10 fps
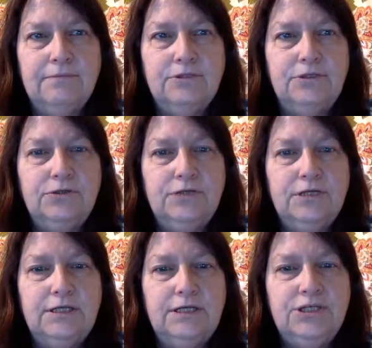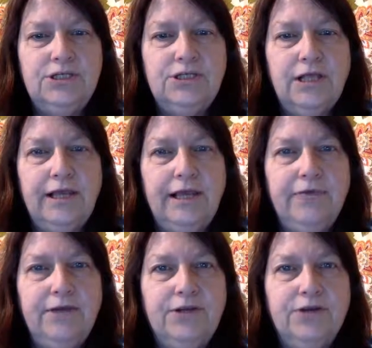to
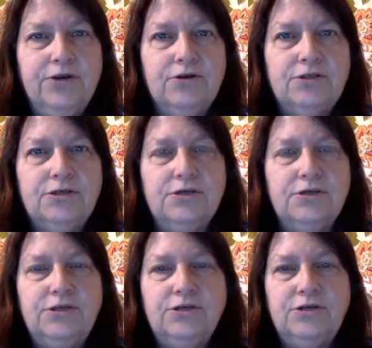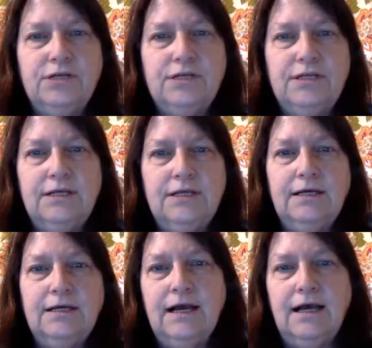conditionally return, so that you can
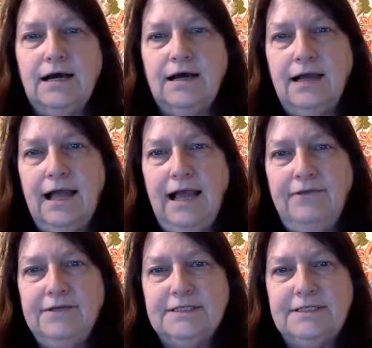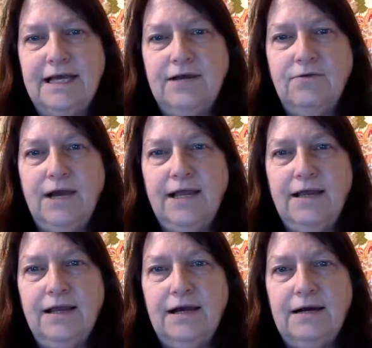have the
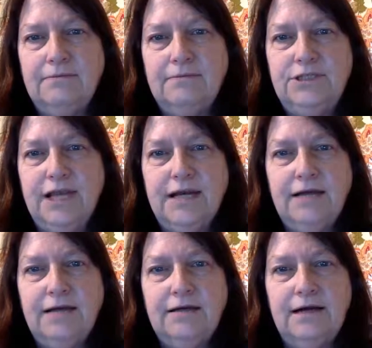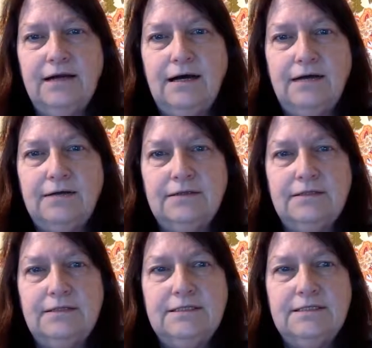segue check
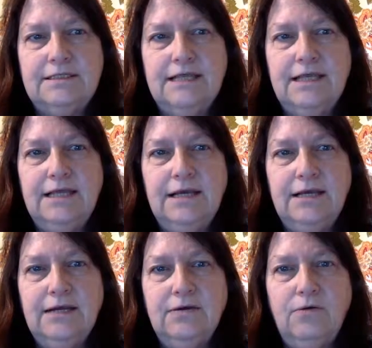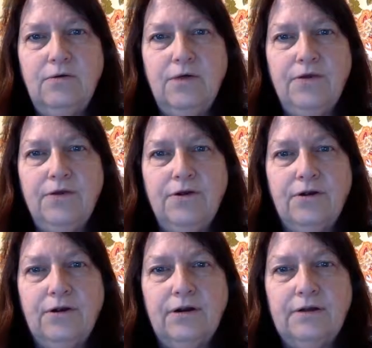to see
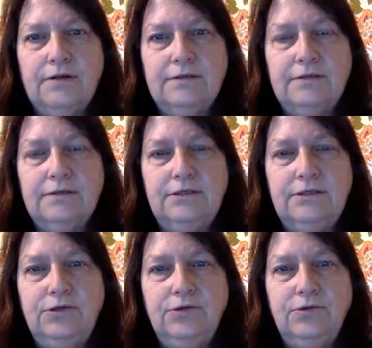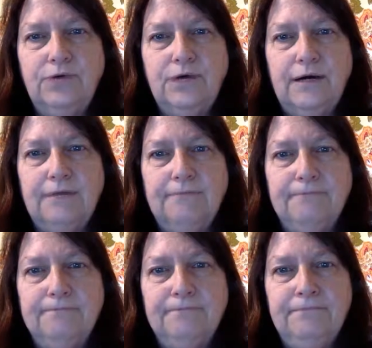whether you
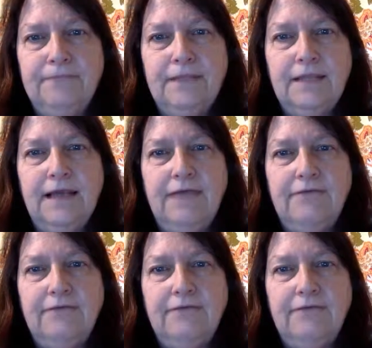have